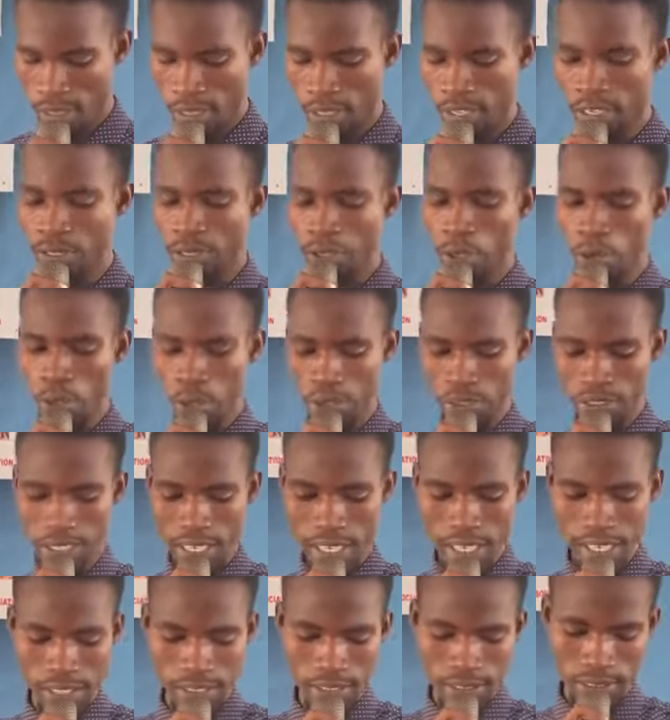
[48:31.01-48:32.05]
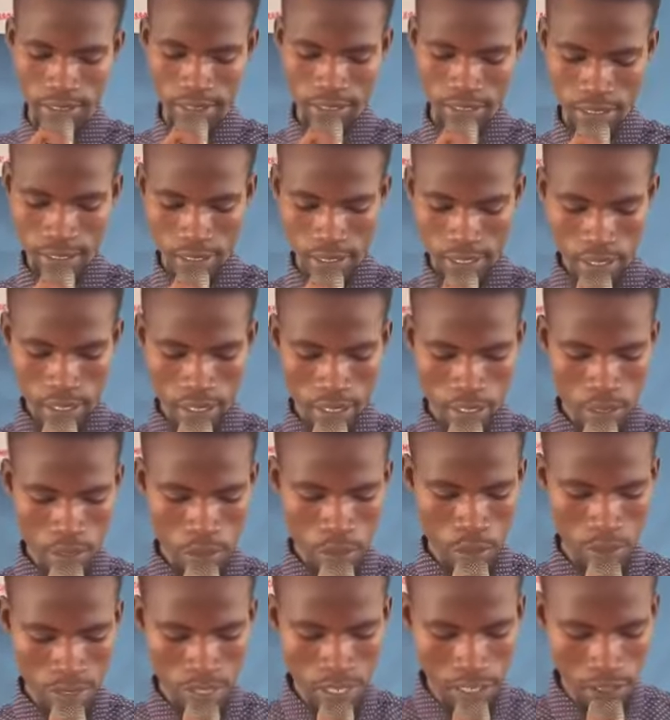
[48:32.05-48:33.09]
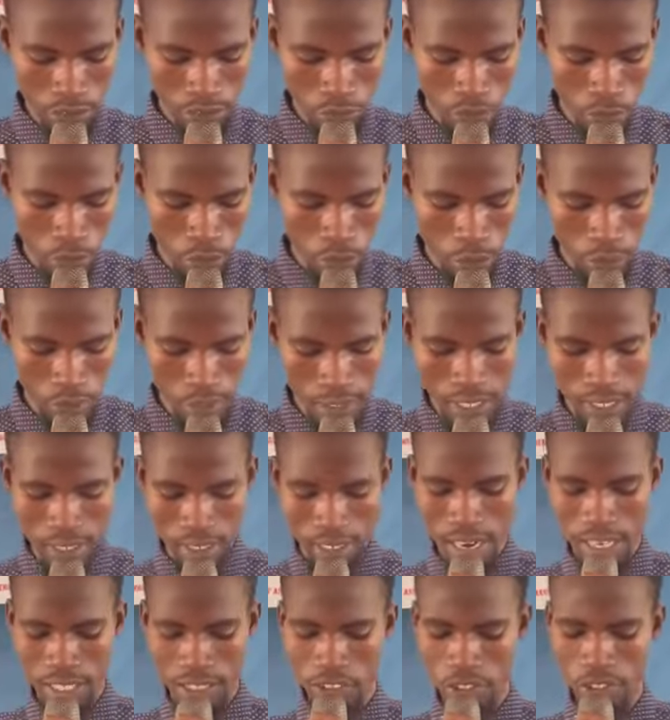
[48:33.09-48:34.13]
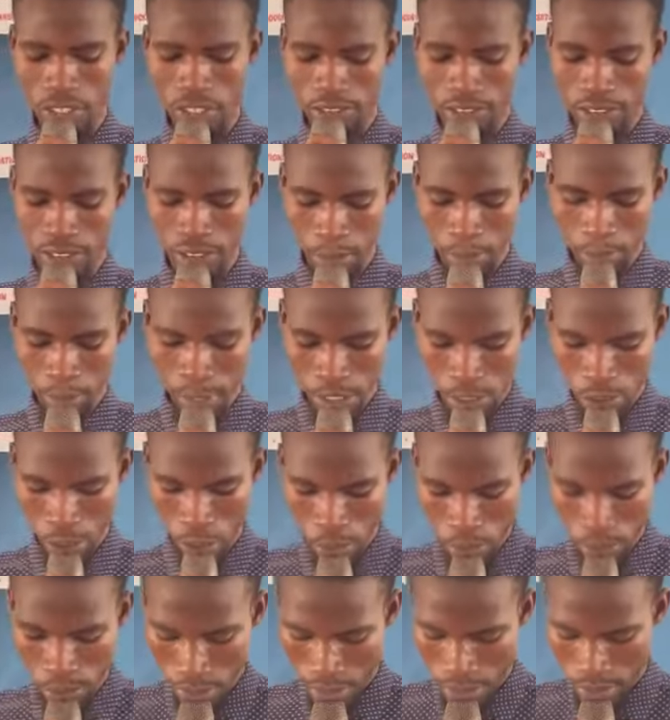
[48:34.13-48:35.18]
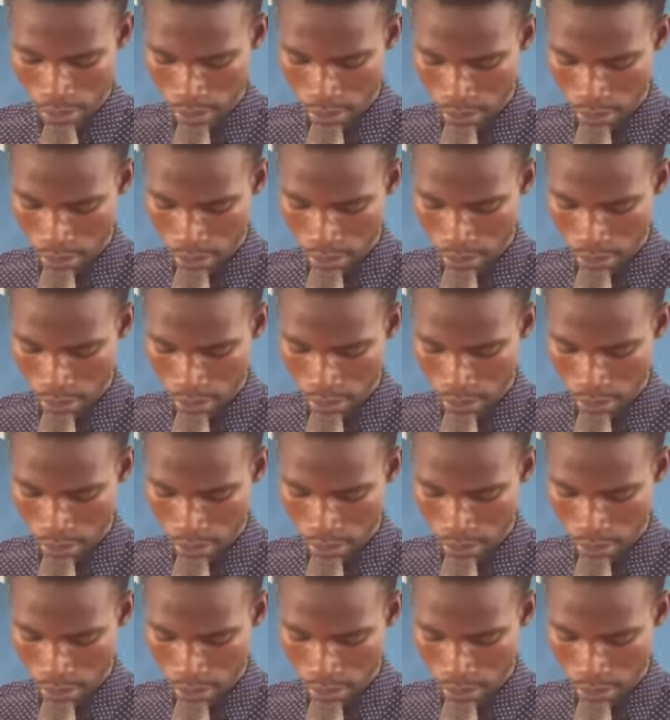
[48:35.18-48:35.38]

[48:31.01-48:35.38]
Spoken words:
in those days, which has to do with the traditional teaching methods,